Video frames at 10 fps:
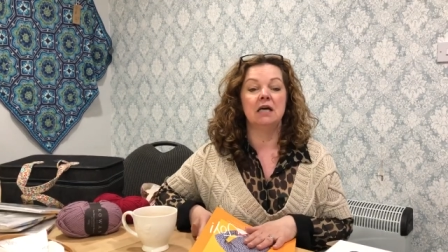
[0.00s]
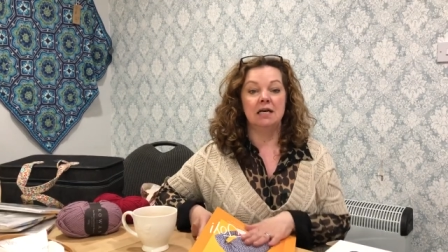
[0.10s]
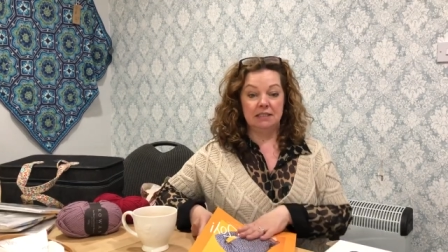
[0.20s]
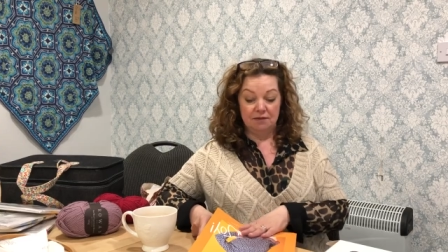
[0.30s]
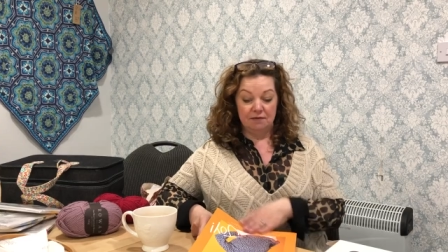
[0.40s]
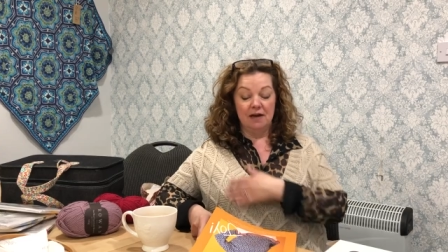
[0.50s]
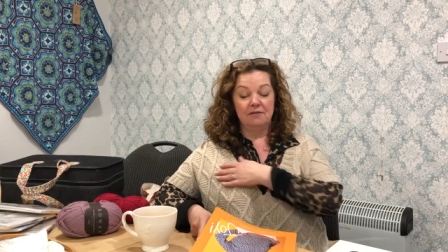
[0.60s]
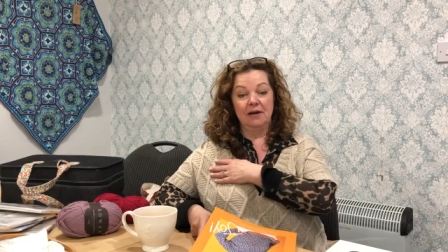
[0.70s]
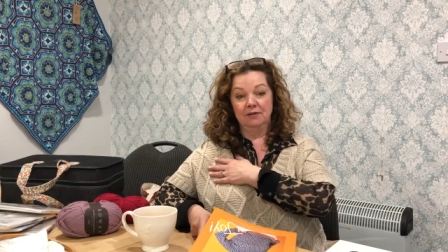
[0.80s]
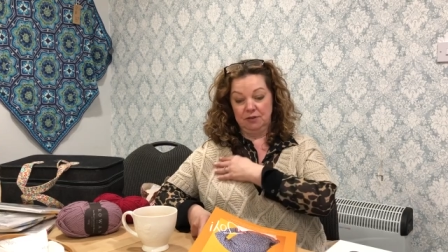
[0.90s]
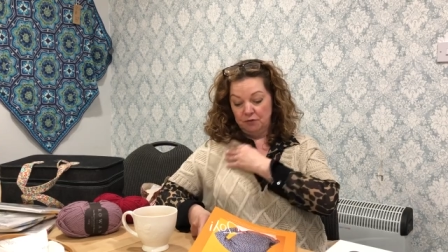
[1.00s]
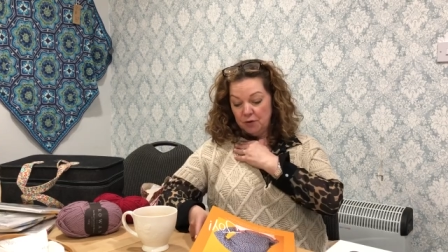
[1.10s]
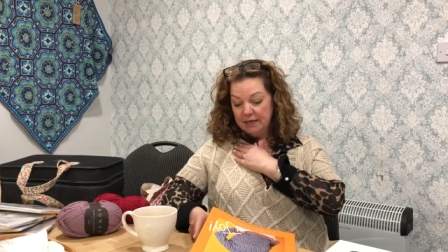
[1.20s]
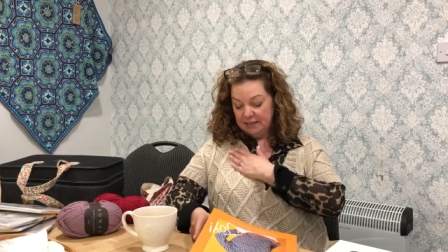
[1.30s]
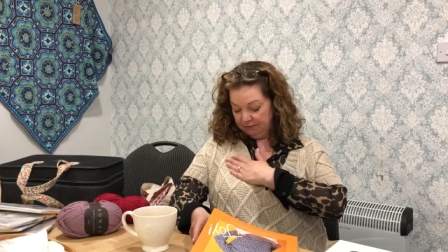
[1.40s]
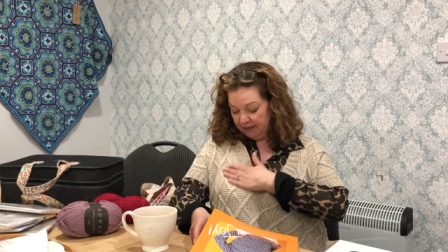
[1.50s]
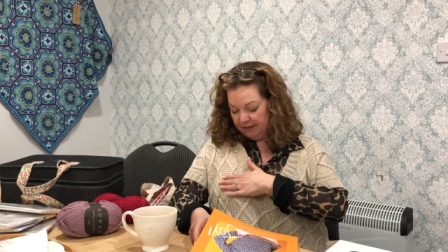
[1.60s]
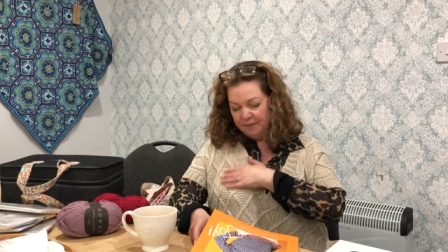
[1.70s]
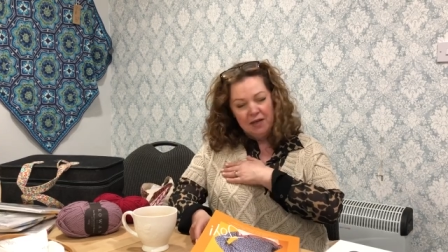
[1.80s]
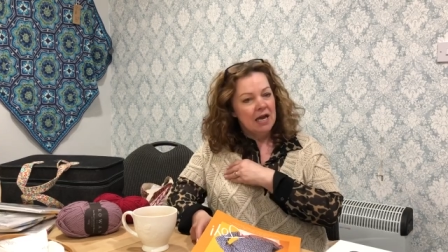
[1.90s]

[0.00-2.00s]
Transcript: size is five pounds of creative linen